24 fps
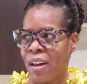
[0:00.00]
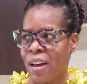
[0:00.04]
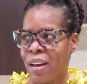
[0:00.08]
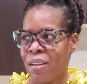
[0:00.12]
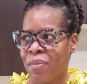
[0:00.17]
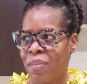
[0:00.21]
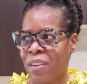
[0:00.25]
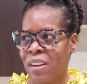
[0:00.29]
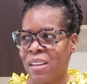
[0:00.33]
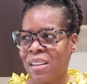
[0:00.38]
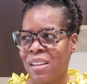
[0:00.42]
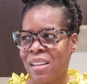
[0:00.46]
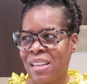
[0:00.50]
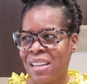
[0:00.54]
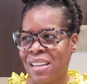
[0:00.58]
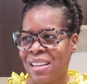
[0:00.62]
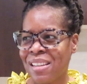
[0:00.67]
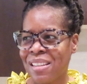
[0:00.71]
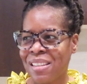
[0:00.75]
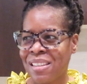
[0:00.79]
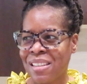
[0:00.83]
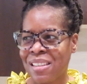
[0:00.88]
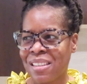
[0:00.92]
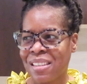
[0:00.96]
I felt a
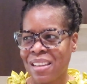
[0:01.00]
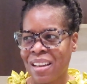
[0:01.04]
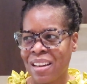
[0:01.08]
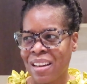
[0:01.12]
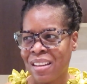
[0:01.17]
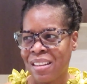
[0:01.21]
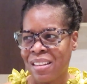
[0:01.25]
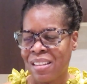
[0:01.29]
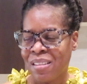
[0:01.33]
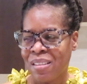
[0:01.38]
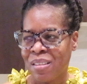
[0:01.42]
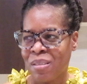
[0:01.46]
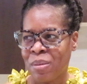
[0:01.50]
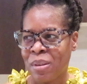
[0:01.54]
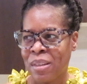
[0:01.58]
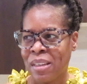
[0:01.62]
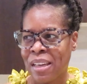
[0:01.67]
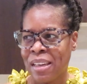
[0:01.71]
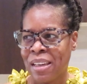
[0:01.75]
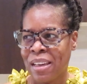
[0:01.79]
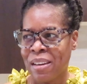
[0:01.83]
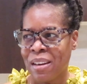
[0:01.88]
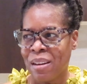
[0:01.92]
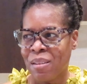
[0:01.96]
little sad when
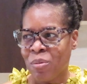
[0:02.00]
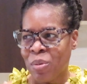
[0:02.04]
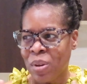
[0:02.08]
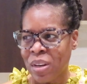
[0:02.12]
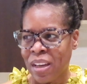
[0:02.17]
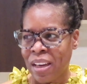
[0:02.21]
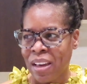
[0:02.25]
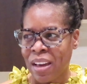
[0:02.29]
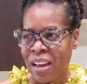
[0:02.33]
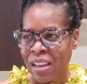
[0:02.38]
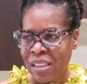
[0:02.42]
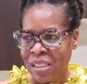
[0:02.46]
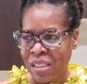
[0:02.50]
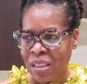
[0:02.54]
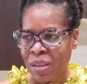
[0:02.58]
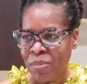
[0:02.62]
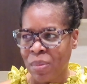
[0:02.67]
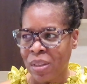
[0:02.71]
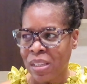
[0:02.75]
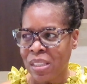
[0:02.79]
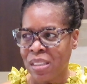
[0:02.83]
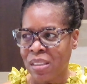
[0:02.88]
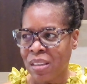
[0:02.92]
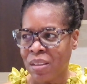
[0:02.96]
I asked
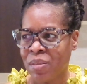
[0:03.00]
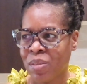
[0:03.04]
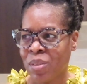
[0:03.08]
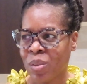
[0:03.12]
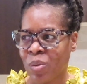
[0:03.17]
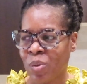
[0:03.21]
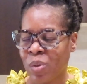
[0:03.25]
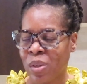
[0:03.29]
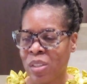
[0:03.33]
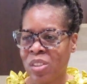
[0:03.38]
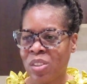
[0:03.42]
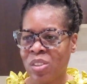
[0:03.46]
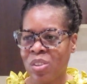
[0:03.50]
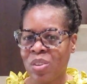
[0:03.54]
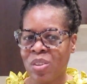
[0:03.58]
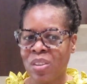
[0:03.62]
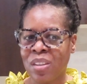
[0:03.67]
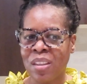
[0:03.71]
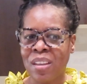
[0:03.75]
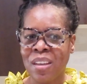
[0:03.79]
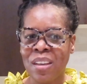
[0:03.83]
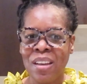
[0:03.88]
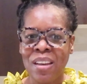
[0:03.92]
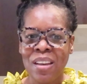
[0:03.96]
myself the
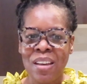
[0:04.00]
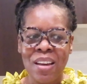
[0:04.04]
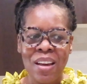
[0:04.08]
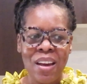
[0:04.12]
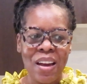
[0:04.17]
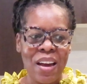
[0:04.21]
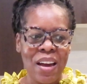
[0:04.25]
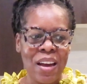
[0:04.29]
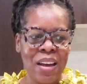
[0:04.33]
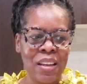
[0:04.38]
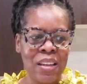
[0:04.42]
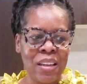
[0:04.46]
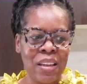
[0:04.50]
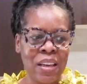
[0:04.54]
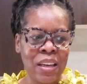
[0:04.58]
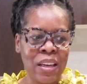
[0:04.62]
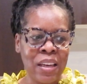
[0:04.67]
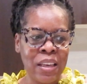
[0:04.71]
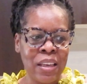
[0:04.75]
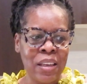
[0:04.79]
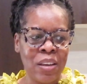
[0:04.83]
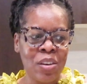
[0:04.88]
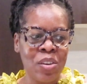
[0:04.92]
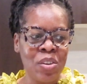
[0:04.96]
question and
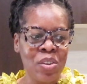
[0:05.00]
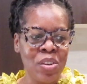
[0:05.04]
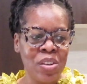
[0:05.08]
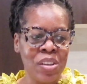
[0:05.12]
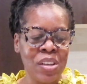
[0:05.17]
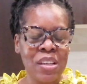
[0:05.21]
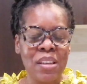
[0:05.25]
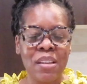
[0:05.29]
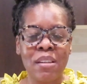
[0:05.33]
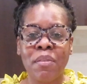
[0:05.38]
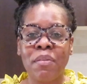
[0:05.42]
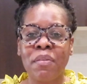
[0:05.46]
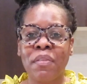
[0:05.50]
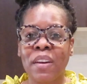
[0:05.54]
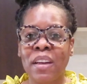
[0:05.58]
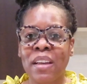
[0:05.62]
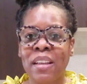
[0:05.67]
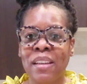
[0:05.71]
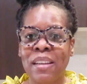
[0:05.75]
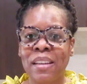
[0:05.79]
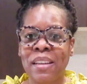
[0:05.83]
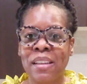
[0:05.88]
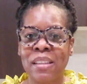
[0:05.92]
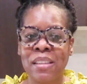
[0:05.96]
I couldn't
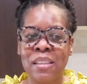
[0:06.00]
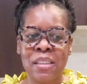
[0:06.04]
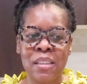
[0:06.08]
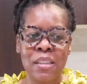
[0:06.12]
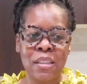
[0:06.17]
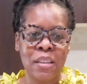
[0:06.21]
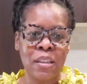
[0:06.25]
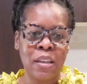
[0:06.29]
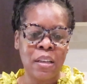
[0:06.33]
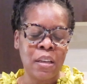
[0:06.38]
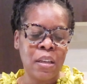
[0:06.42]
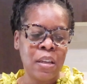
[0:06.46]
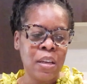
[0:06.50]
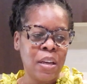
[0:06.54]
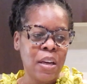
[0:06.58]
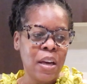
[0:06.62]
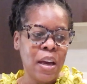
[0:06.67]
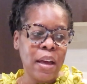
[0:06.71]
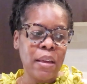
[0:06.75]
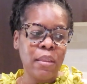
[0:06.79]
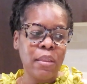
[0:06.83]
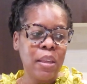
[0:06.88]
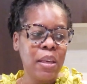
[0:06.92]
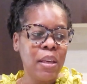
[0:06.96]
find an answer.
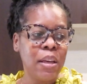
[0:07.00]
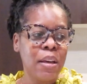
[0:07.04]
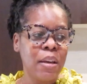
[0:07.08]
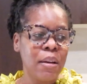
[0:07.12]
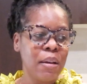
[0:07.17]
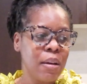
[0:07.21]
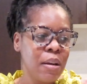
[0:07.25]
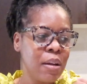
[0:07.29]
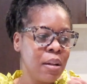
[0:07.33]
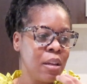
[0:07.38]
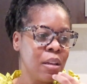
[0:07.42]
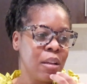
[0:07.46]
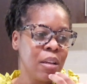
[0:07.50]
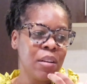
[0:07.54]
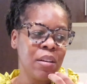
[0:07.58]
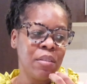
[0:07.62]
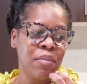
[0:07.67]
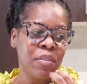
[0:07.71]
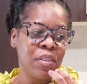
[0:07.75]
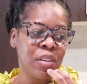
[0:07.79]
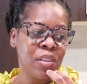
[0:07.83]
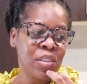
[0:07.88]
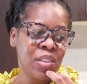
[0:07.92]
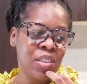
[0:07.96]
I think a lot
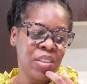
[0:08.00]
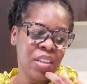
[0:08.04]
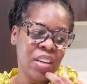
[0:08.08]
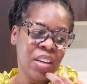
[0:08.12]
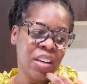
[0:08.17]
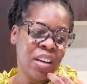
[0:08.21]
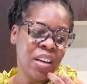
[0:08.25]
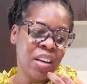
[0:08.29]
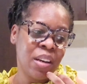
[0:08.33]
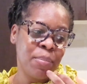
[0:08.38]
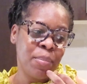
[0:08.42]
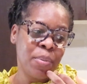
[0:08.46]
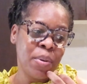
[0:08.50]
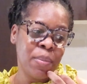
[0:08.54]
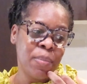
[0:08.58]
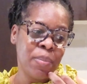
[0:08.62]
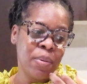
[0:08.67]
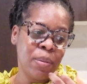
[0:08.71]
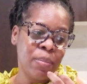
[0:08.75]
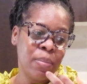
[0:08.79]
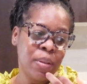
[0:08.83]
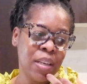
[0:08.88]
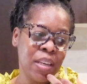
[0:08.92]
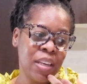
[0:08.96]
of us are
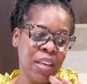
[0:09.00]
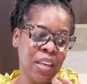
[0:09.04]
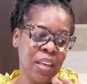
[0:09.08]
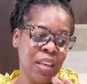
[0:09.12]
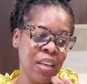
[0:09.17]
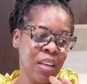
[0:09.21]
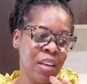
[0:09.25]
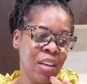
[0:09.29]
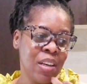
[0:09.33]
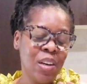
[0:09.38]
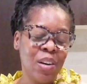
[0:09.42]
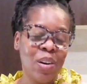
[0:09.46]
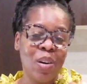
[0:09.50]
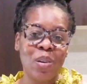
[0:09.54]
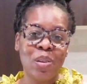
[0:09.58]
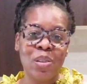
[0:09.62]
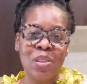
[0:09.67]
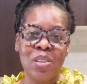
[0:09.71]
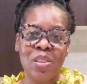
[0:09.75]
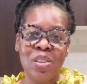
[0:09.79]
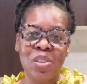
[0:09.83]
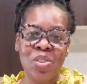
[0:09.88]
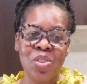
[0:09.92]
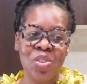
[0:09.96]
probably
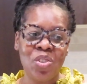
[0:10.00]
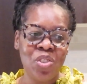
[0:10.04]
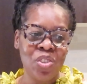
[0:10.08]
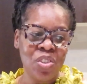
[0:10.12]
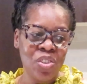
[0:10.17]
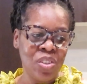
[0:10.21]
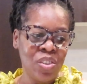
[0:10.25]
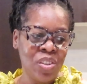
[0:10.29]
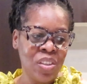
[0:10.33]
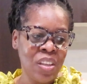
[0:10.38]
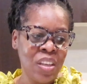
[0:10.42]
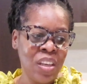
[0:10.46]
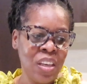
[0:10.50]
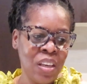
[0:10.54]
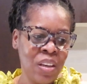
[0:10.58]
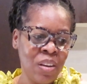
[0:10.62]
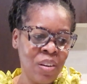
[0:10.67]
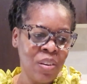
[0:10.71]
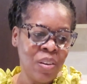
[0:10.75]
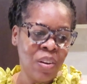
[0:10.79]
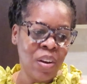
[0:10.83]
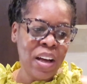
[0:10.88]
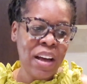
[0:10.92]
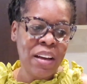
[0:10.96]
on this journey,
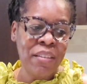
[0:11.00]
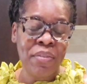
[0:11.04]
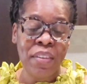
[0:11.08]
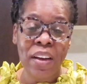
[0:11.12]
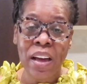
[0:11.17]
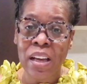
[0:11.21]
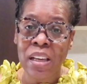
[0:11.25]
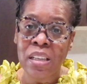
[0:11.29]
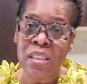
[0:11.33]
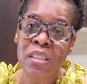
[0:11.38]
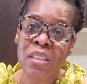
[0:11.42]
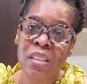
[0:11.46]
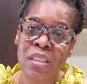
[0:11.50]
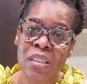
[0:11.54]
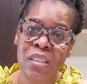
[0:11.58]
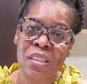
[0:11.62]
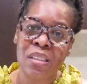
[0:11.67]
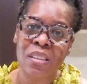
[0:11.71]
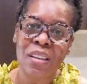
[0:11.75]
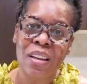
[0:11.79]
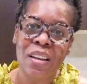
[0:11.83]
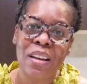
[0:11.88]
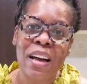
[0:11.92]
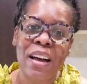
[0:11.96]
or have
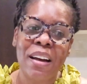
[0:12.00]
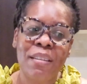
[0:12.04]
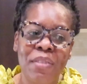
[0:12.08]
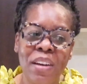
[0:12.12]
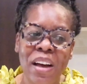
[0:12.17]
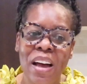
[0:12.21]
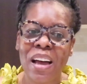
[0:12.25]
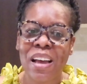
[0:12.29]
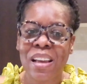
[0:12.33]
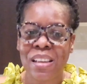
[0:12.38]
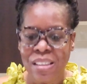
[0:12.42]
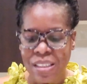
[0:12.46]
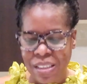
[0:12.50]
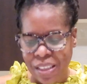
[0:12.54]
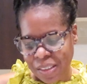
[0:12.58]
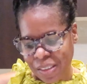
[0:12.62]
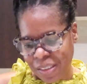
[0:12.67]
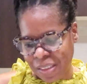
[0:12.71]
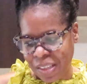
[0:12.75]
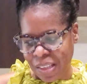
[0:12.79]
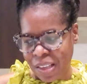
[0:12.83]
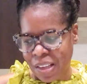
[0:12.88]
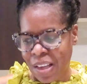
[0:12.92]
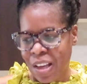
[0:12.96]

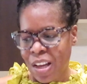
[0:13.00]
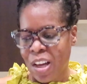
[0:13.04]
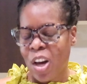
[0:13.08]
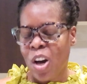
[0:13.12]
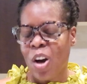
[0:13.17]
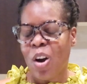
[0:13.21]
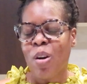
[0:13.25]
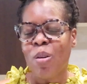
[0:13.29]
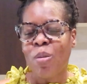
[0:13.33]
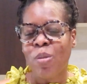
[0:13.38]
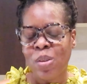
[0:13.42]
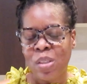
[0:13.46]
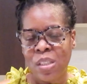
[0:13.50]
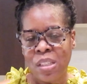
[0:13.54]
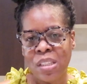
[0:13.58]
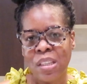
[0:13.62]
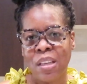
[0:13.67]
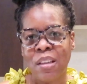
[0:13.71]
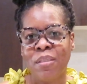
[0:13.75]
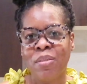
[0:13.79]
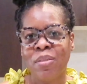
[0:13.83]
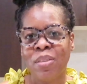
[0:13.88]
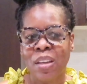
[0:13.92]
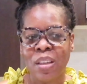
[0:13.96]
asked
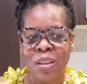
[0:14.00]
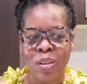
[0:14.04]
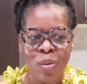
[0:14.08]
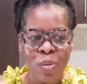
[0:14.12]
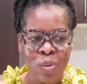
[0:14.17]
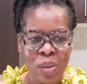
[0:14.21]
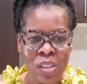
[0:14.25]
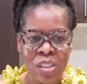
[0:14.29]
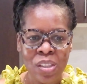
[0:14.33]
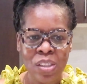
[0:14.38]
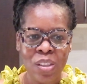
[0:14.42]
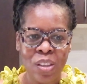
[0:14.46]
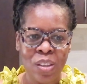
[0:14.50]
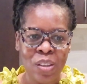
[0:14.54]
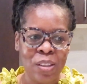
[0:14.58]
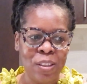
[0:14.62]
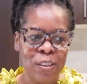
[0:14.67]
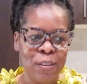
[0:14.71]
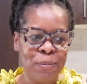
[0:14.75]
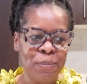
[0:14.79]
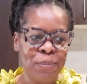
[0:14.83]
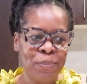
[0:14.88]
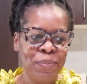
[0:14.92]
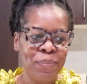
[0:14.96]
ourselves that
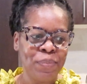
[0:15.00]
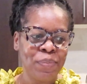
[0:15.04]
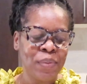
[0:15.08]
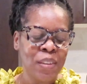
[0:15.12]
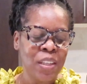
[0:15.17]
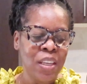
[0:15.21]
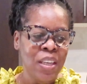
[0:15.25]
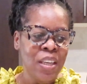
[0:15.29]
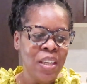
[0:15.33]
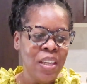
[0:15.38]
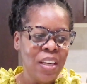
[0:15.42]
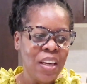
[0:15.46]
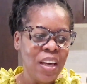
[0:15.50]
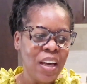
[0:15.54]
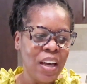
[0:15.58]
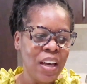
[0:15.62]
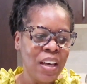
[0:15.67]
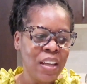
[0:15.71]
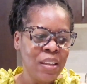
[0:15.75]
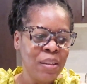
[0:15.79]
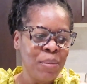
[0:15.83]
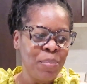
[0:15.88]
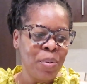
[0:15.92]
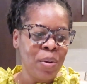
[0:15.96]
question,
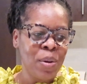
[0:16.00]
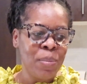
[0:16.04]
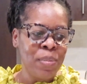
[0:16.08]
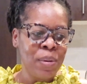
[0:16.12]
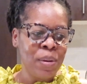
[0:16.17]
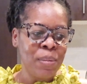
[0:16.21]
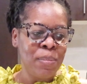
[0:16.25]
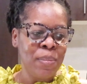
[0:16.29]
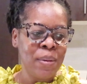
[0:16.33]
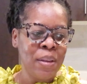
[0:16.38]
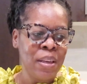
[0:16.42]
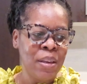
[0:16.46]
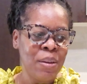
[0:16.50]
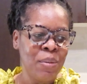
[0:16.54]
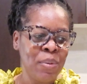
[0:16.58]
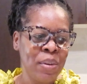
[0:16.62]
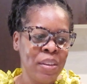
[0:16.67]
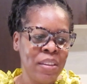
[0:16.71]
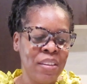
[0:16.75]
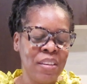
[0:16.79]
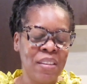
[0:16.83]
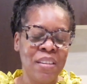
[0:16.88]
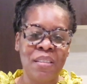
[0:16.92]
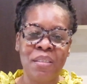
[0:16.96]
and probably
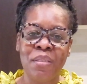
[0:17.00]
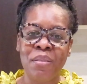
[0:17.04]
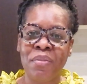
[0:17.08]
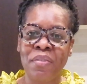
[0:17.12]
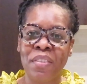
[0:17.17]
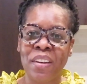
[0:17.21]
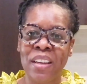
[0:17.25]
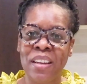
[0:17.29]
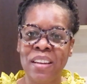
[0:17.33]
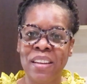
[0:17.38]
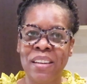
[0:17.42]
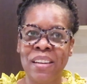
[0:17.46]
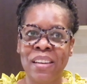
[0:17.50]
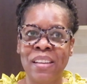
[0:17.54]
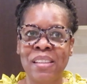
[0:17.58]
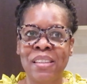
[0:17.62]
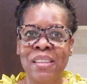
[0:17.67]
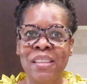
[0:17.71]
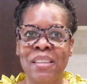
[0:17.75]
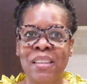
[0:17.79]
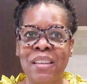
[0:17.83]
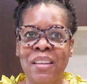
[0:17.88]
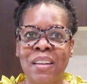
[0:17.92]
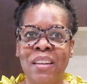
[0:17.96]
we didn't find an
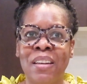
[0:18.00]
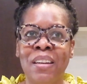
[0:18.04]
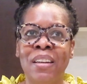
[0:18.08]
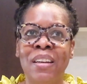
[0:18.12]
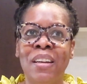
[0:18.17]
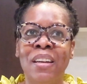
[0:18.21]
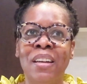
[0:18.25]
answer.